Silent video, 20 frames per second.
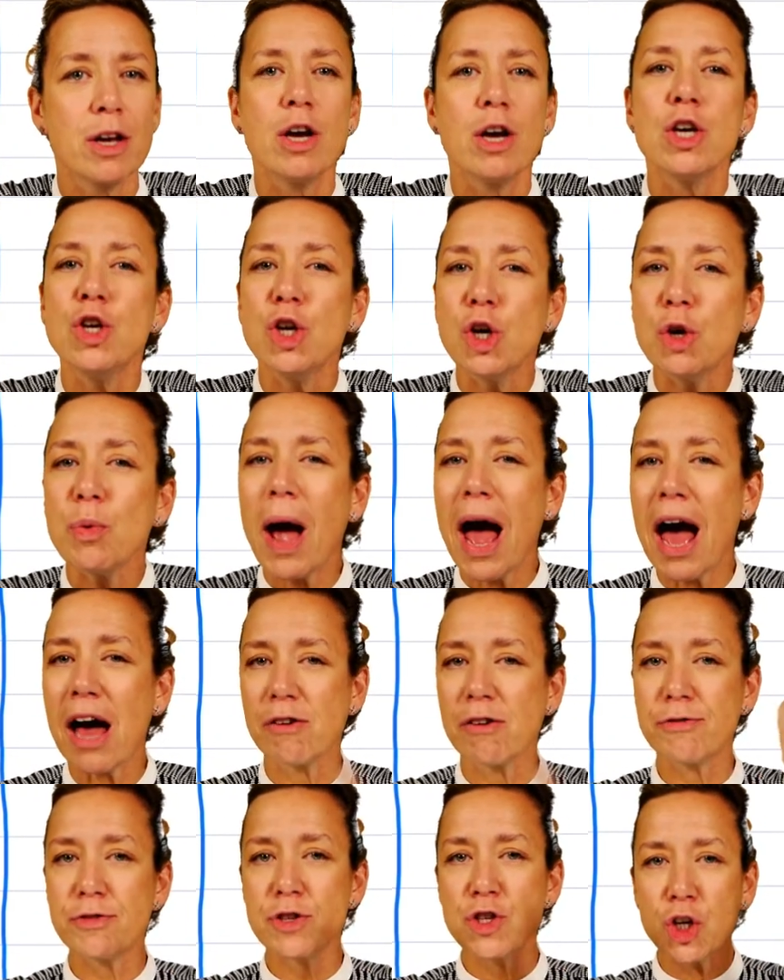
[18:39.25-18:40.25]
You
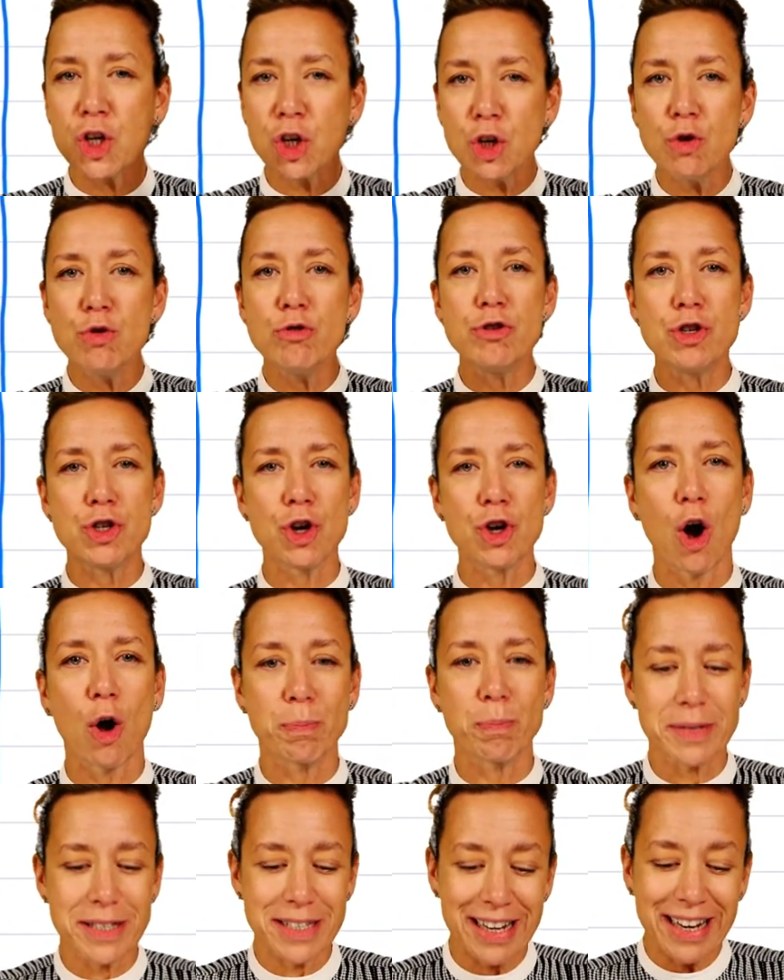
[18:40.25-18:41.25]
have 2
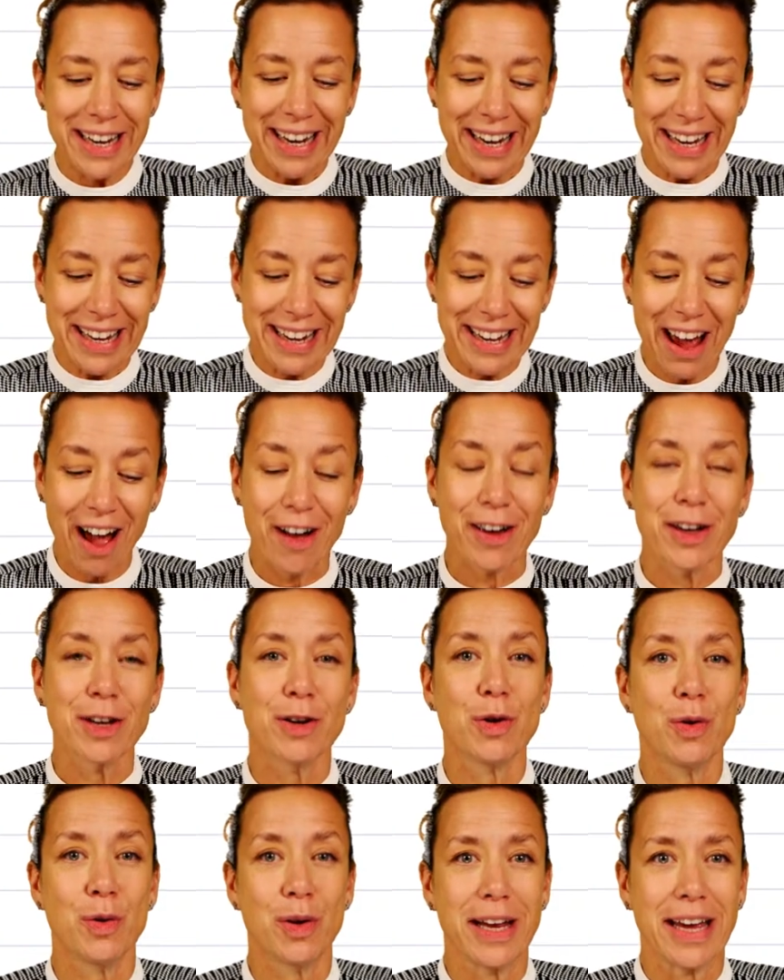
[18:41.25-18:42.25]
jobs in kind
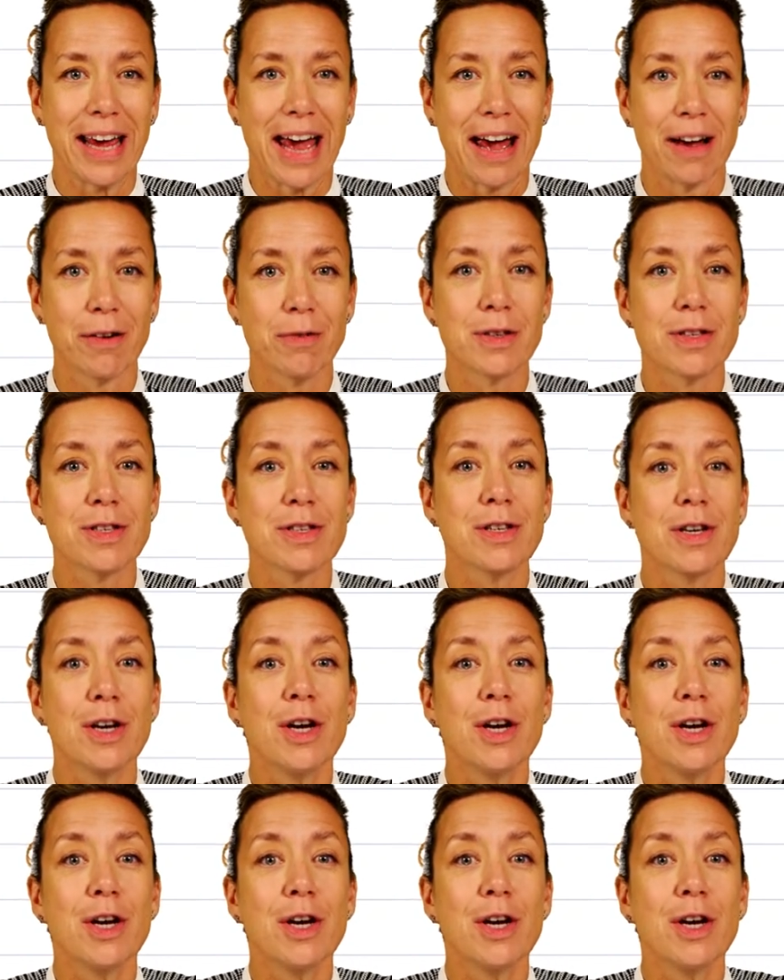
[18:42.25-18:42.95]
calling out.